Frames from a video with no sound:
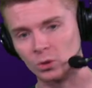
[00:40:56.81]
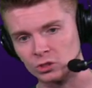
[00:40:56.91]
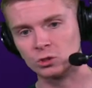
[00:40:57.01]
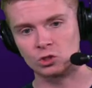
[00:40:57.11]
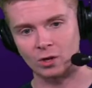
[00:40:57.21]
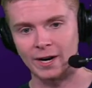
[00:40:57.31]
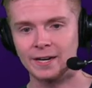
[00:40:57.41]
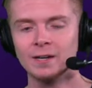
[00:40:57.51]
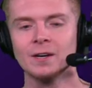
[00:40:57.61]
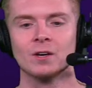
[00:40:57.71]
Would you
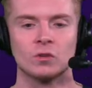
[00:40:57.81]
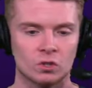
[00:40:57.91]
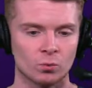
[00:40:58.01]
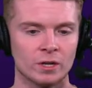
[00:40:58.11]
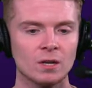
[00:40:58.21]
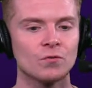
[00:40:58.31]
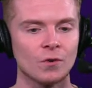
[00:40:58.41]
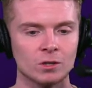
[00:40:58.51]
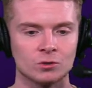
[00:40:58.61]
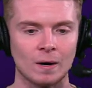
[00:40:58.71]
trade three
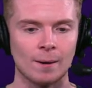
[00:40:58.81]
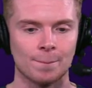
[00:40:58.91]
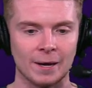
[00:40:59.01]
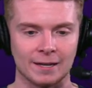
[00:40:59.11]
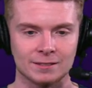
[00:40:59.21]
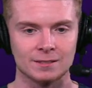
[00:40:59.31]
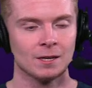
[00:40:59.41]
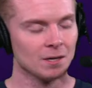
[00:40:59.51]
first round picks,